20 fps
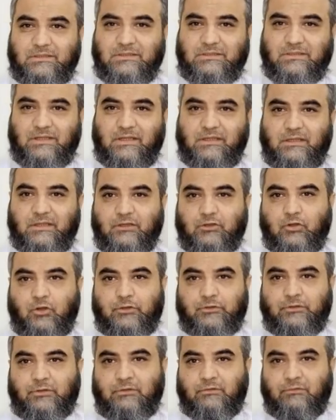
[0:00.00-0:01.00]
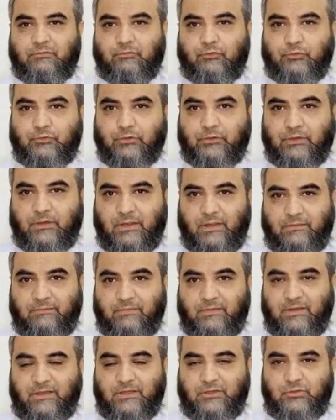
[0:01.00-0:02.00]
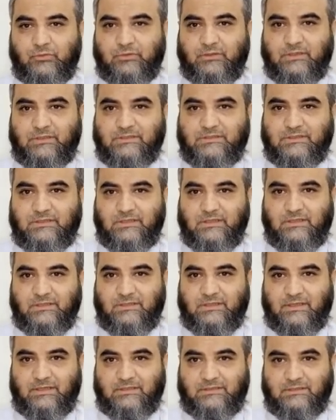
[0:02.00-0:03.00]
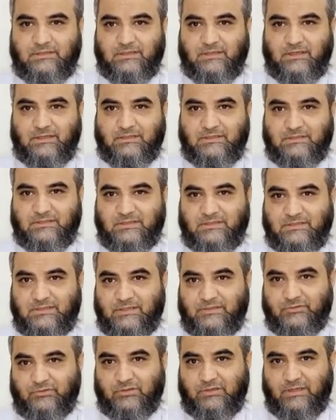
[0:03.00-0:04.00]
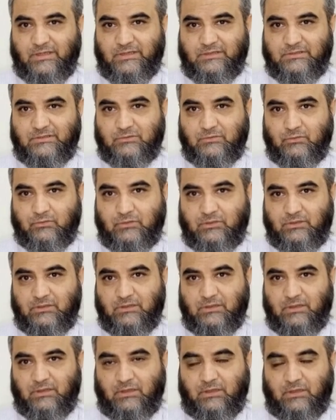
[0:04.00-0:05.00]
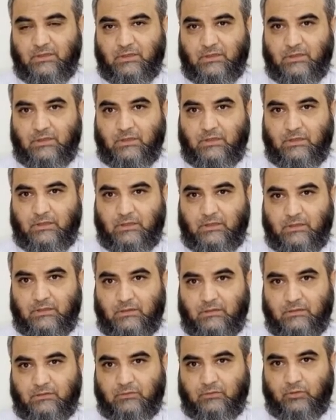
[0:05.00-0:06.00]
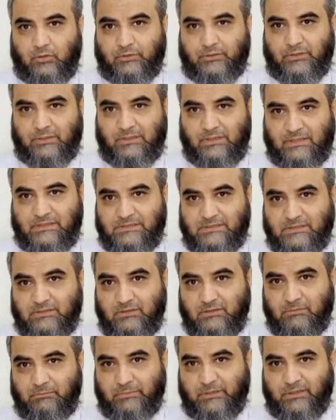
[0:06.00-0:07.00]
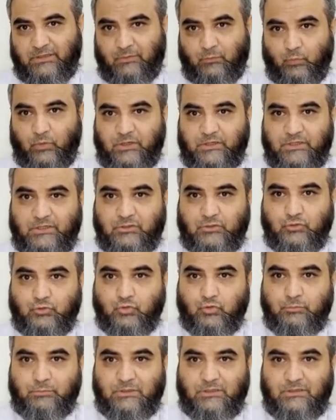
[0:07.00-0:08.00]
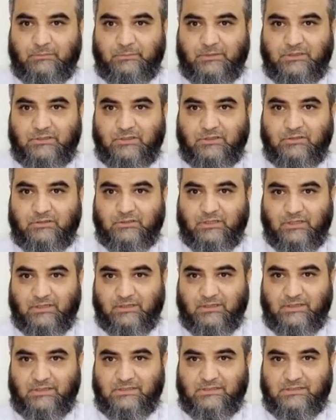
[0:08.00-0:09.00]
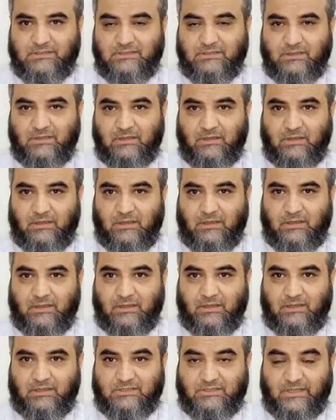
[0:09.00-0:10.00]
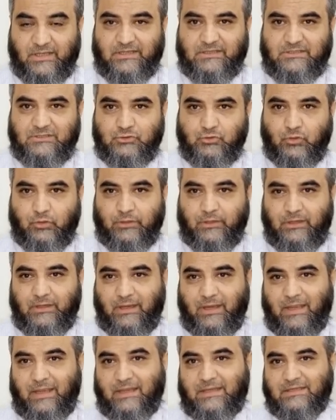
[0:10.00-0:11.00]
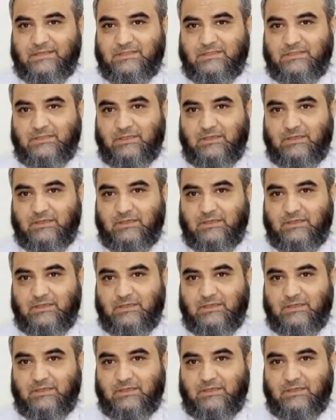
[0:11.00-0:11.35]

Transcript: is another corneal photograph. Here you can see that it is a centralized local corneal ulcer measuring 1 into 2 millimeter thickness, size, and